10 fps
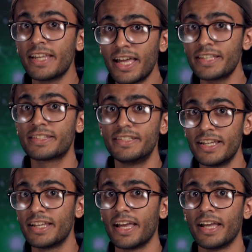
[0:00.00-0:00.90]
and edits to
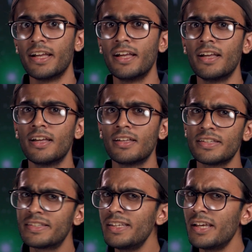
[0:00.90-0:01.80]
DNA.
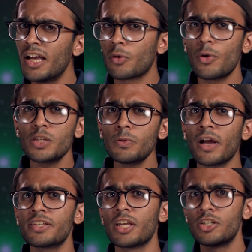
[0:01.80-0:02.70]
You see, CRISPR
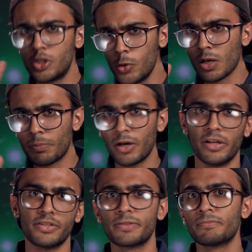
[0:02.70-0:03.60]
has two
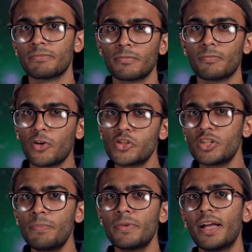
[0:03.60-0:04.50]
components.
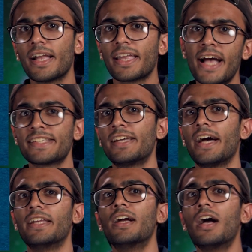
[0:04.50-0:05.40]
First up,
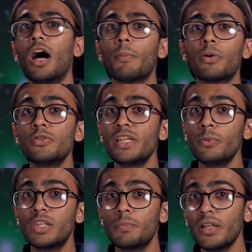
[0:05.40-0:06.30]
Cas9, a protein
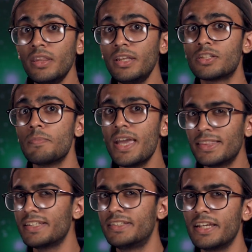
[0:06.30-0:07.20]
with the ability to
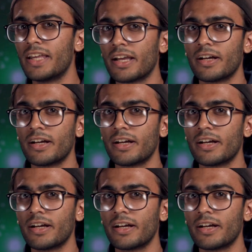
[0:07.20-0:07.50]
make these DNA